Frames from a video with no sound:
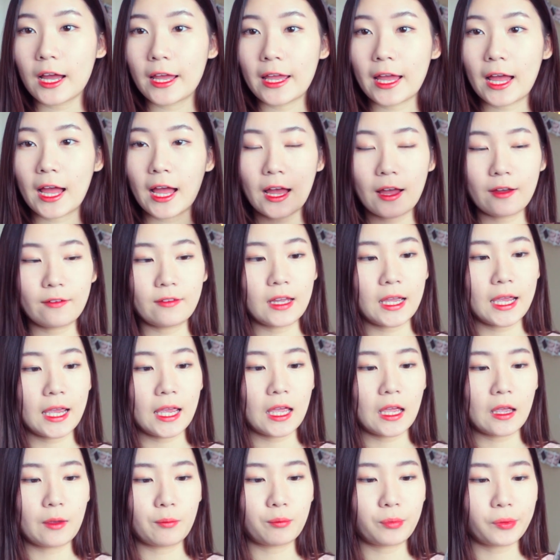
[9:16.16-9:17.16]
I have
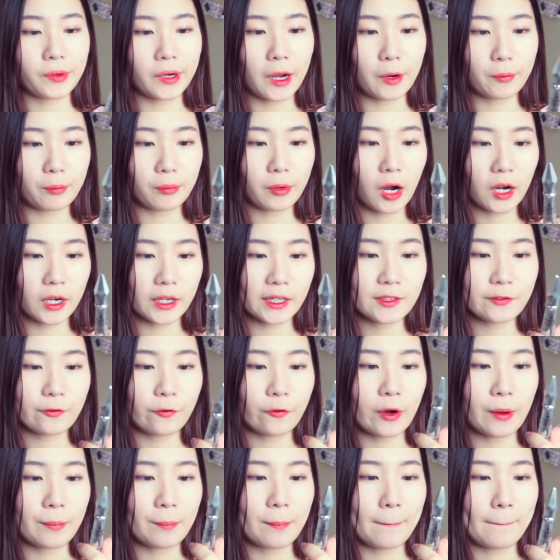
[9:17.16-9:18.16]
a brow product
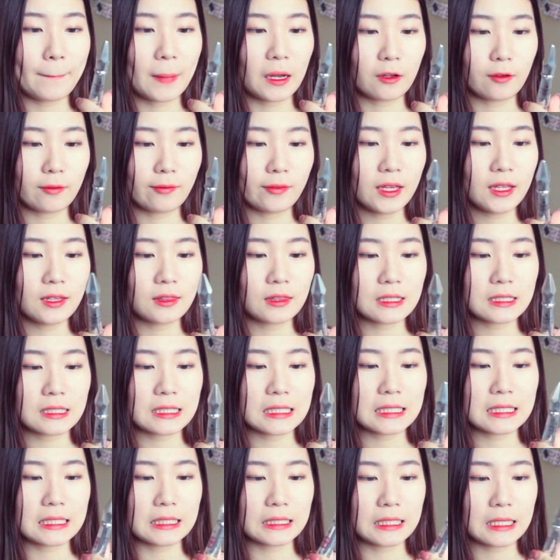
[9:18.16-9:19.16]
from Benefit.
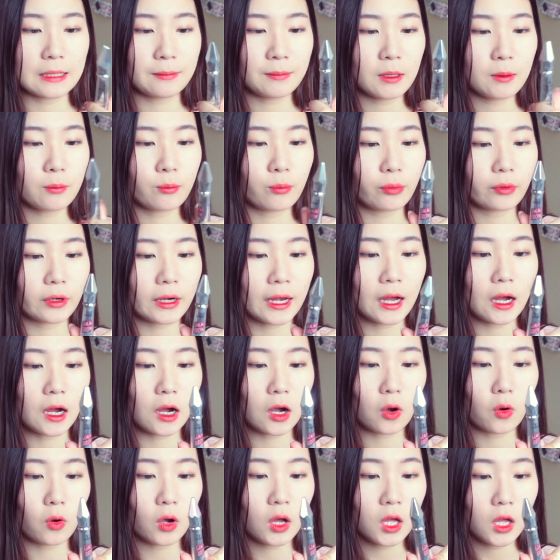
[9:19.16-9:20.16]
This is the Gimme
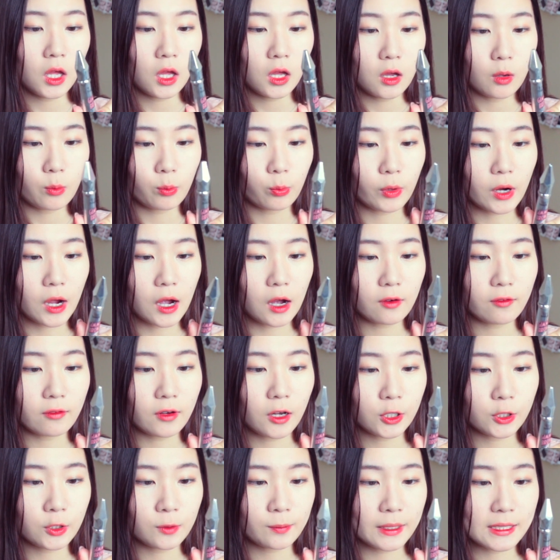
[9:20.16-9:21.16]
Brow Brow
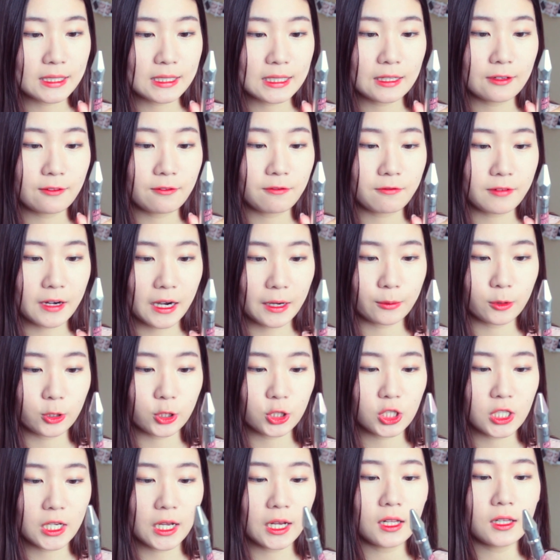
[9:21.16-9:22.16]
Volumizing
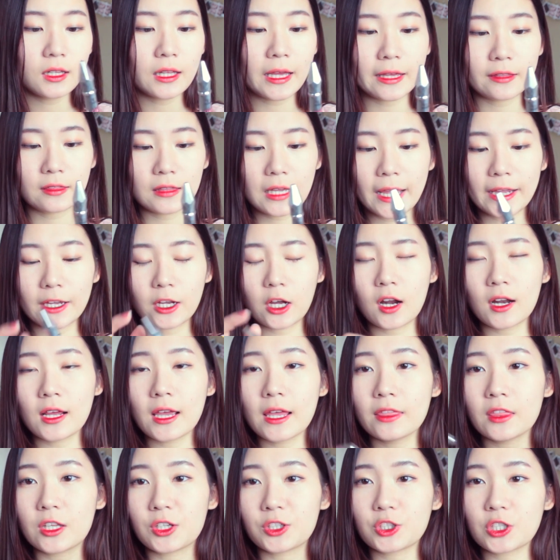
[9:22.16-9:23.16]
Fiber Gel, and I got
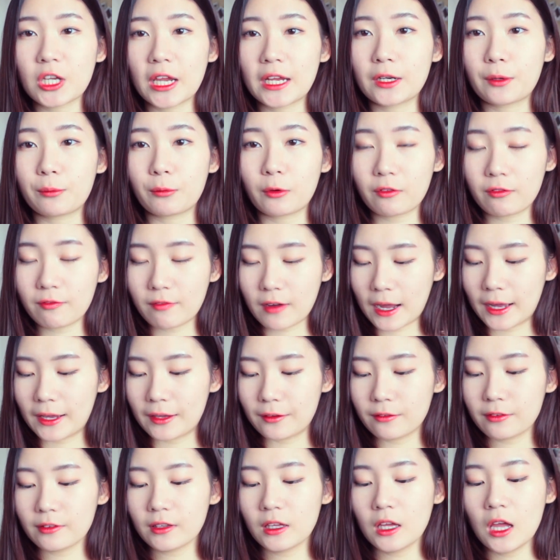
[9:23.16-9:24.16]
it in the shade number
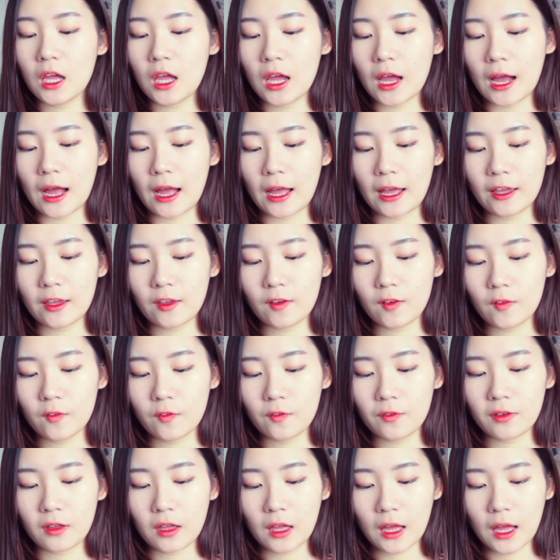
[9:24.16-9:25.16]
five. I've